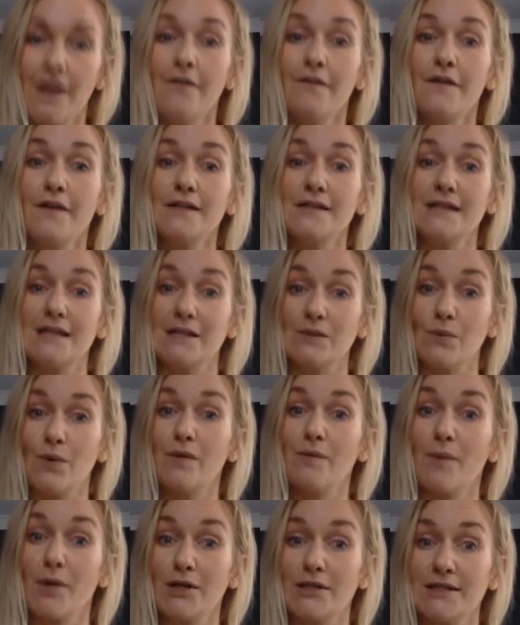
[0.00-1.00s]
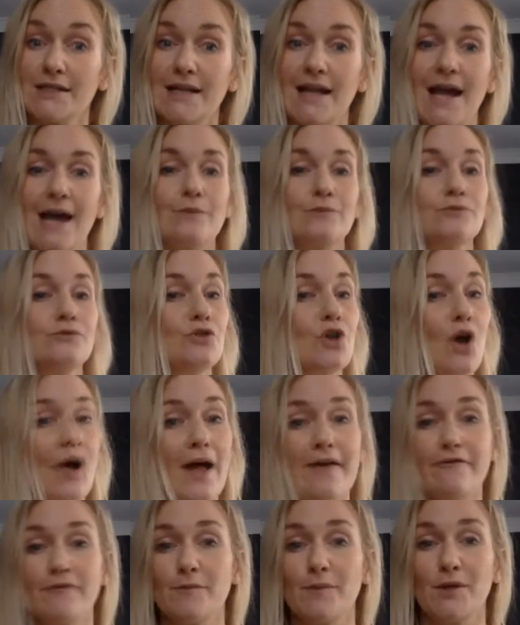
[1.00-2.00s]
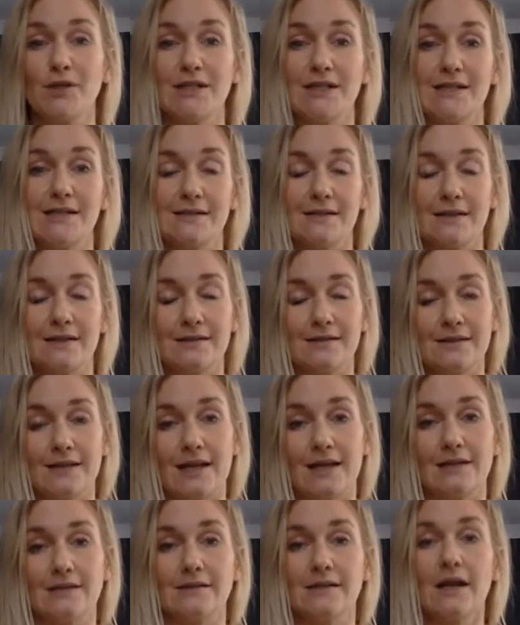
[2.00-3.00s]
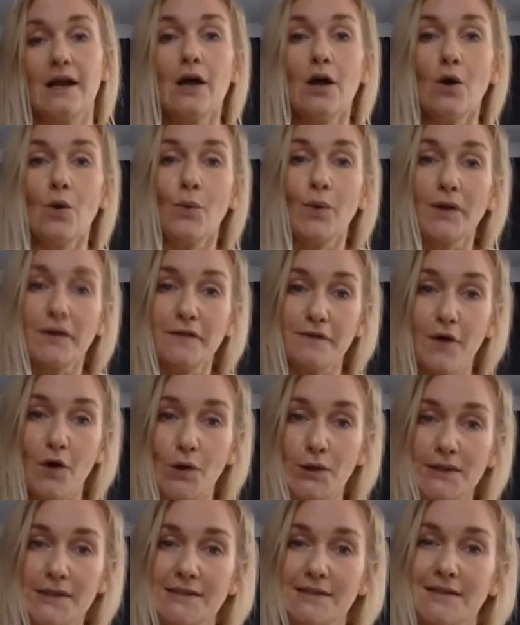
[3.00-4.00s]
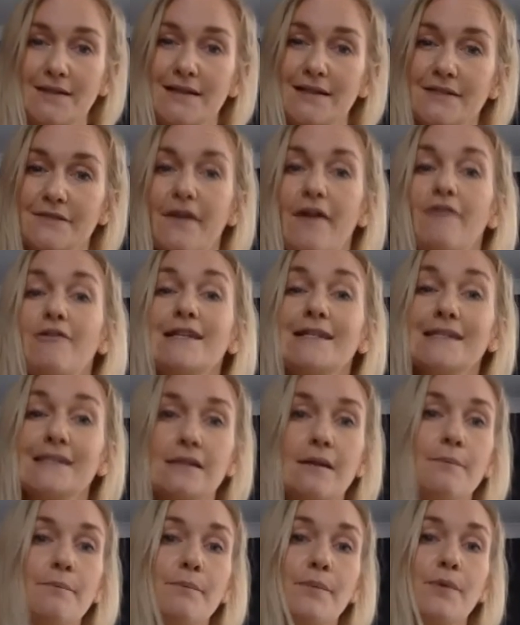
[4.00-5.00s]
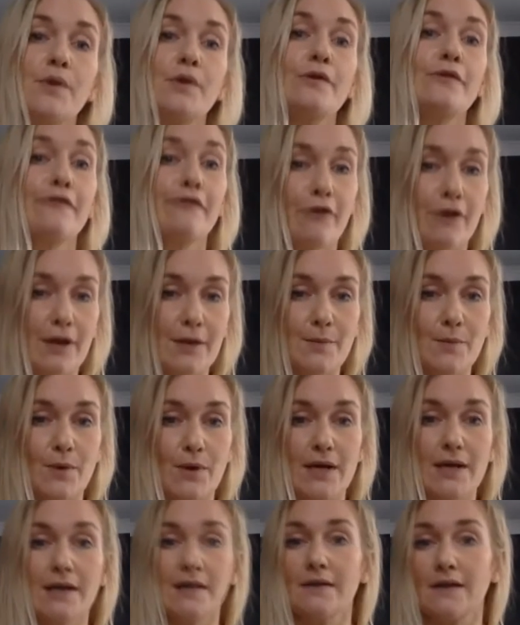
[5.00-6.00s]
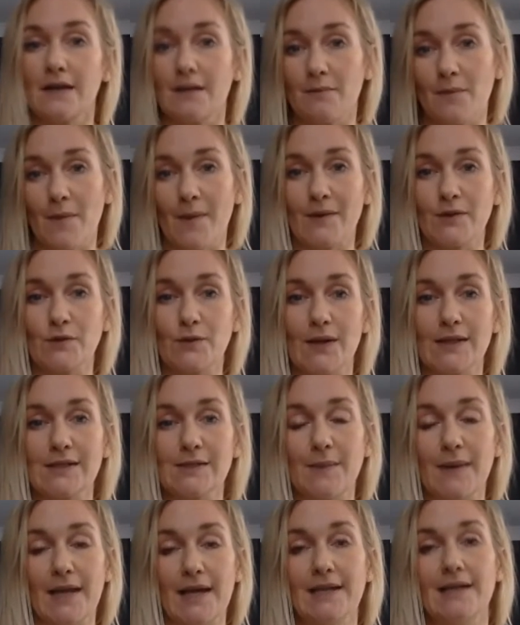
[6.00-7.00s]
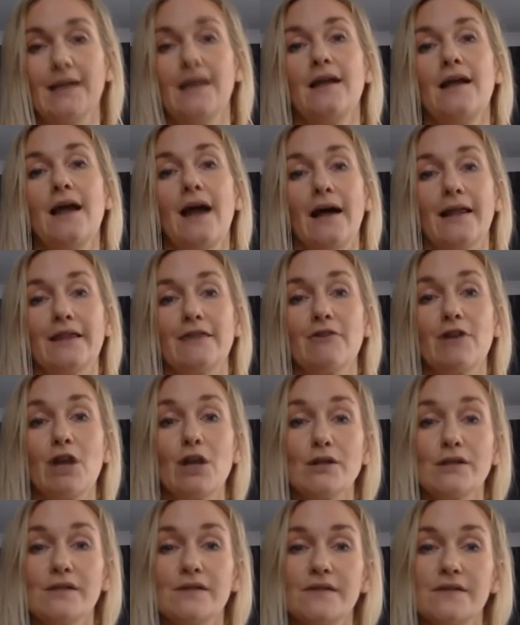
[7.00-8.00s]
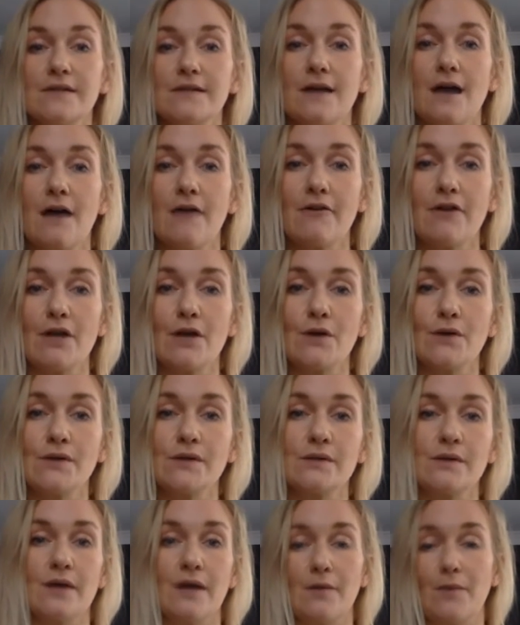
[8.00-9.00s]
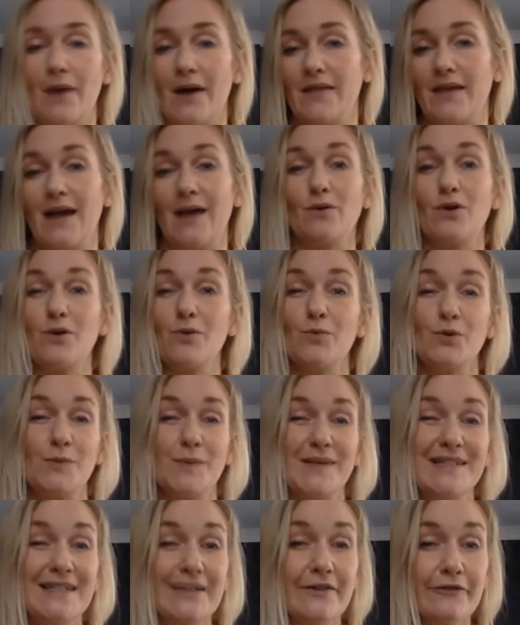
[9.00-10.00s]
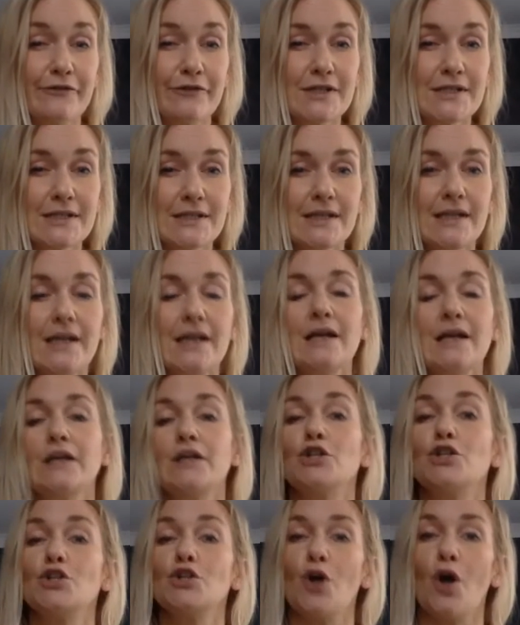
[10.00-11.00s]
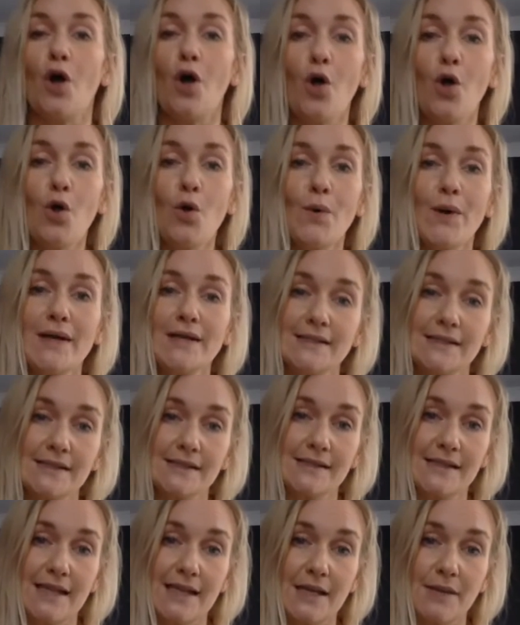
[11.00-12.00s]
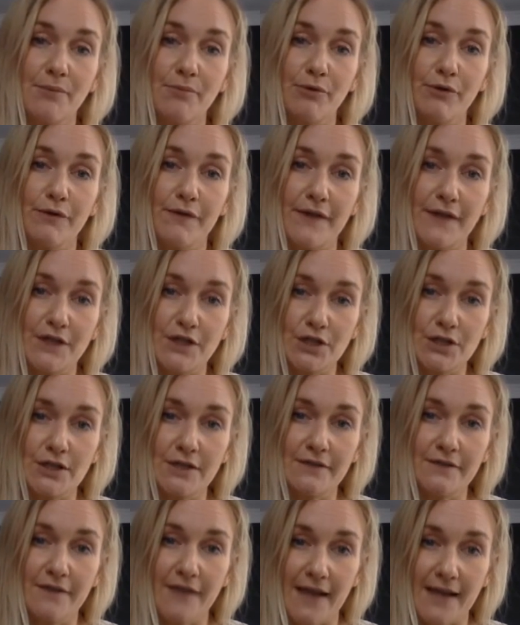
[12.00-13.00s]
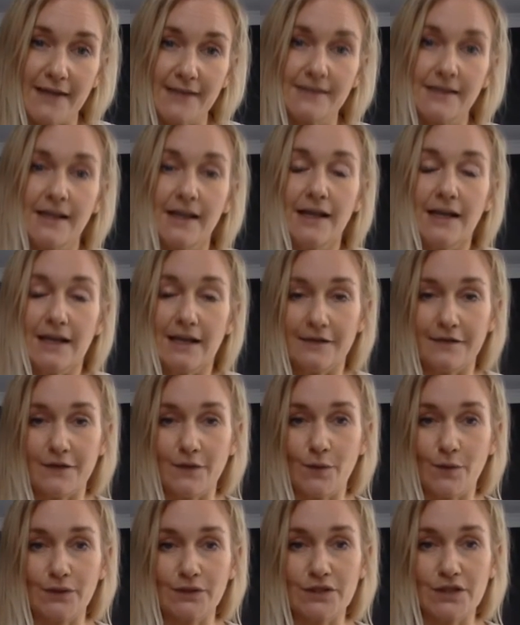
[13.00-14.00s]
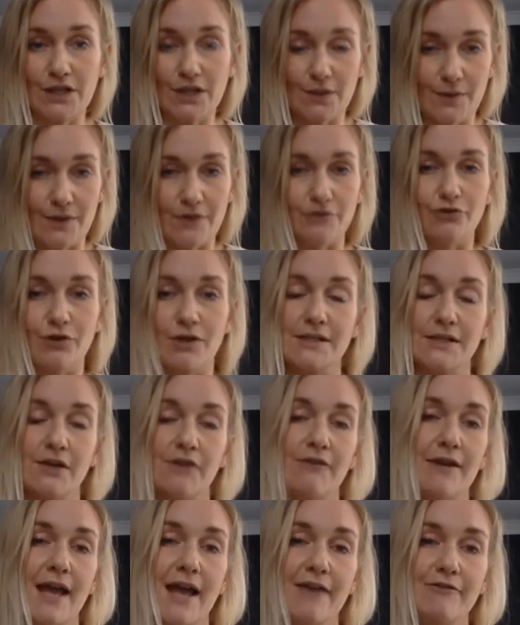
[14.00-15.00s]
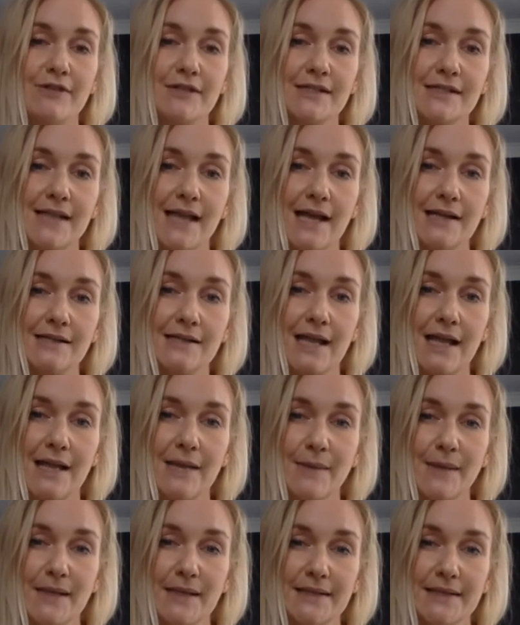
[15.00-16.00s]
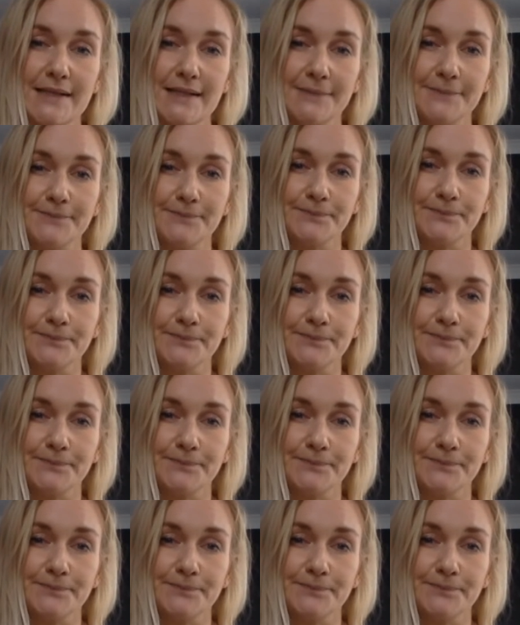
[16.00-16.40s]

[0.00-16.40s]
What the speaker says: Firstly, it's worth pointing out not everybody's estates will fall into this very simple framework that I'm about to explain, and there are lots of scenarios where the outcome would be different. You should always seek professional advice if you want to address your inheritance tax liability.